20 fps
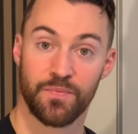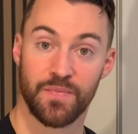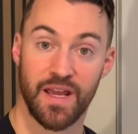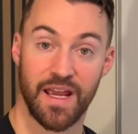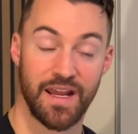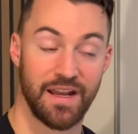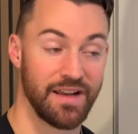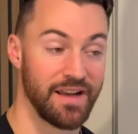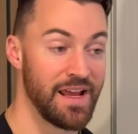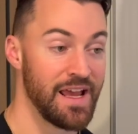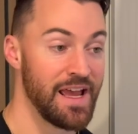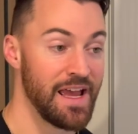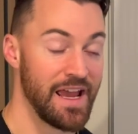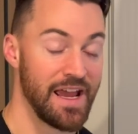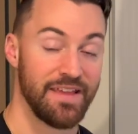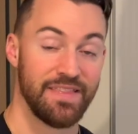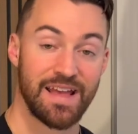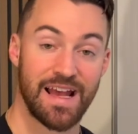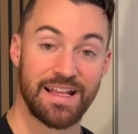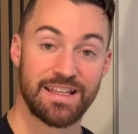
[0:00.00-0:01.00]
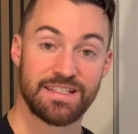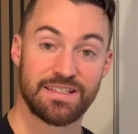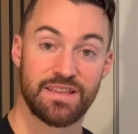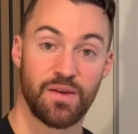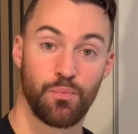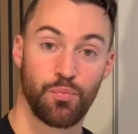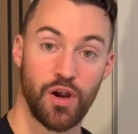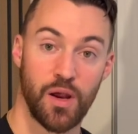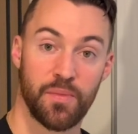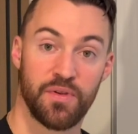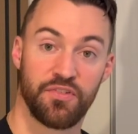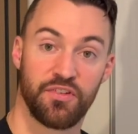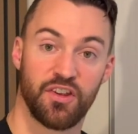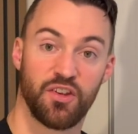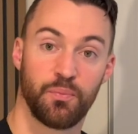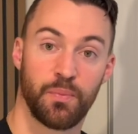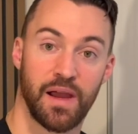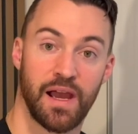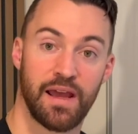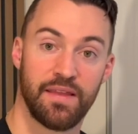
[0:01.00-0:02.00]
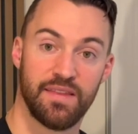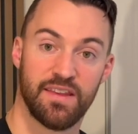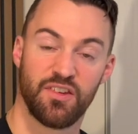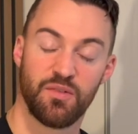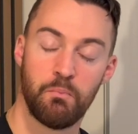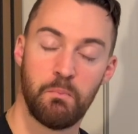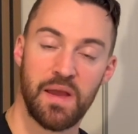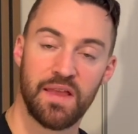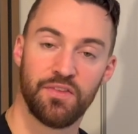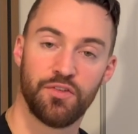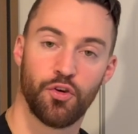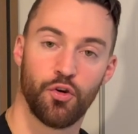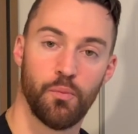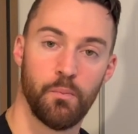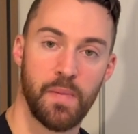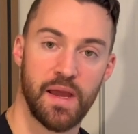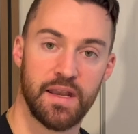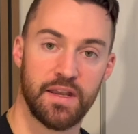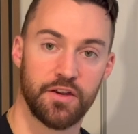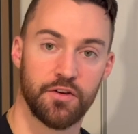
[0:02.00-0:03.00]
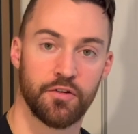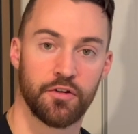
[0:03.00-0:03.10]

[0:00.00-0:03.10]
And that's the premises behind this mental menu.